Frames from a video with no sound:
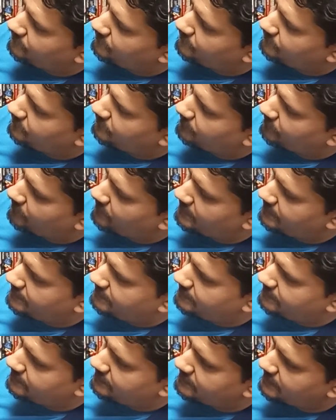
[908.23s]
for the
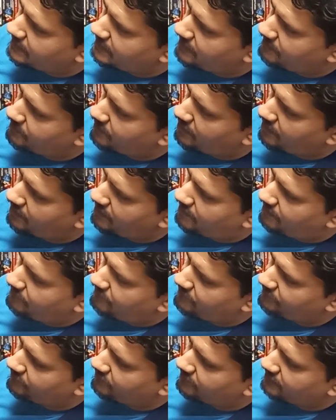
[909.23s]
one that I bought
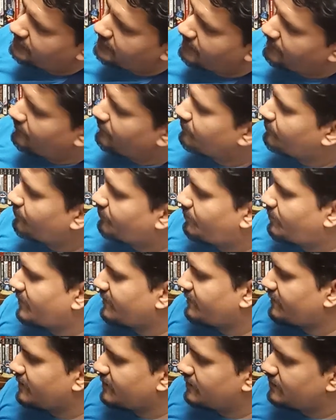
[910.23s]
originally that was
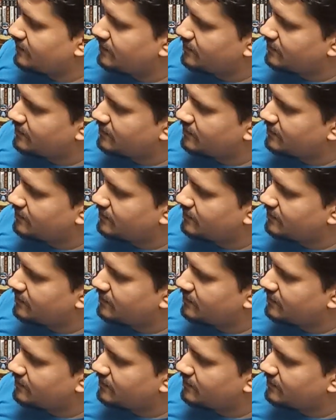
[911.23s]
busted